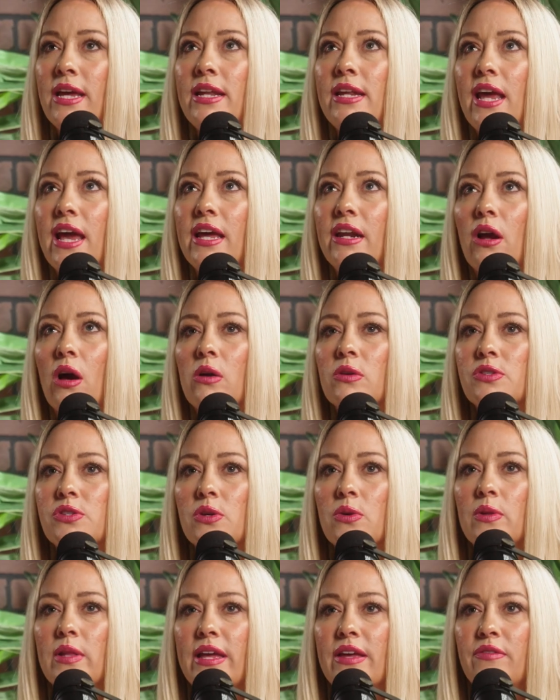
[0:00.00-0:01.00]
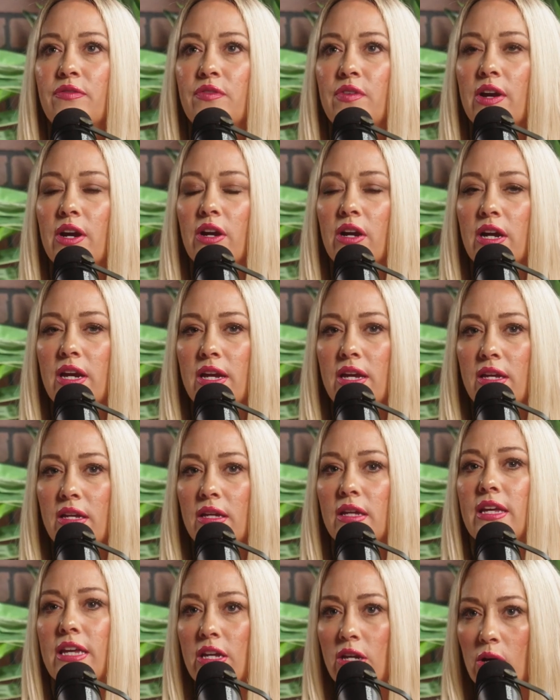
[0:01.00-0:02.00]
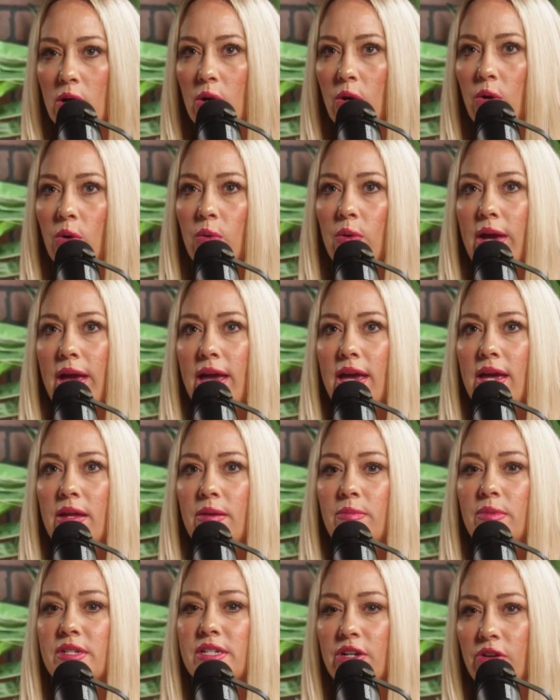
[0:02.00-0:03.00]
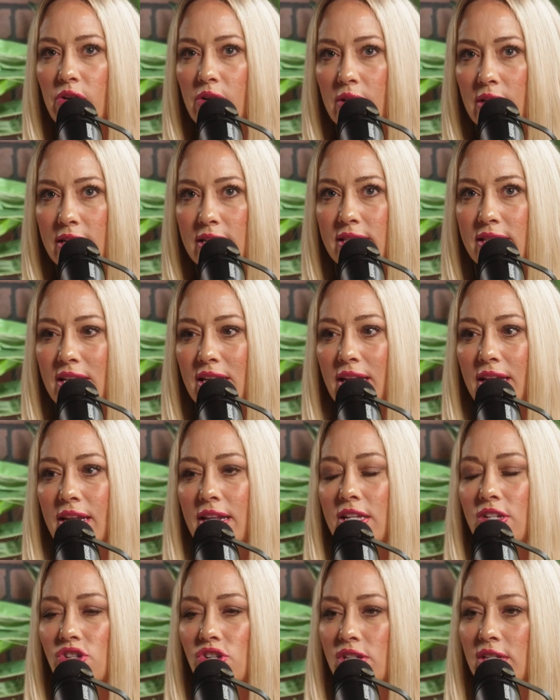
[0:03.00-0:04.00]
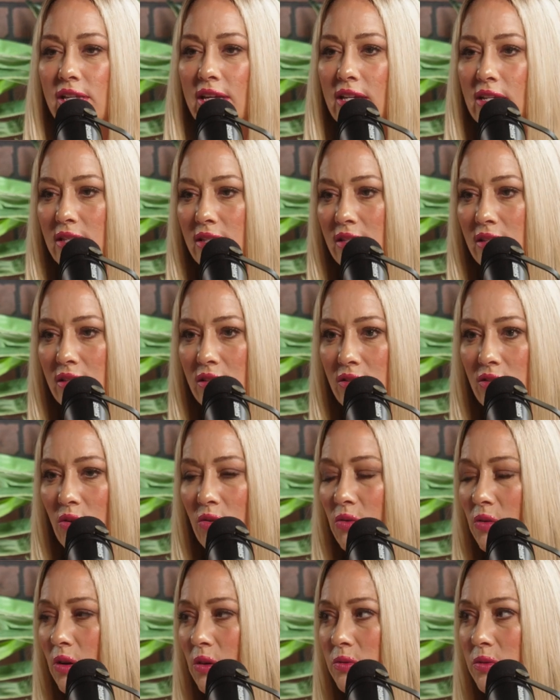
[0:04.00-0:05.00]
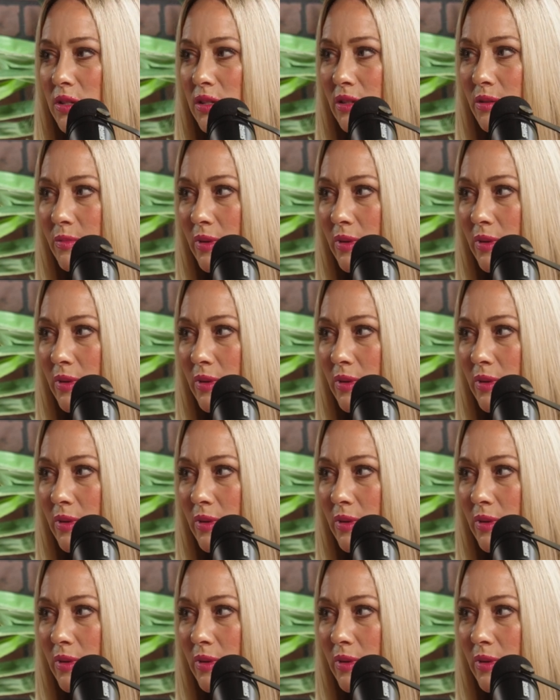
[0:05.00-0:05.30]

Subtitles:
Feminine and also like very ego and materialistic. And it's just like so gross to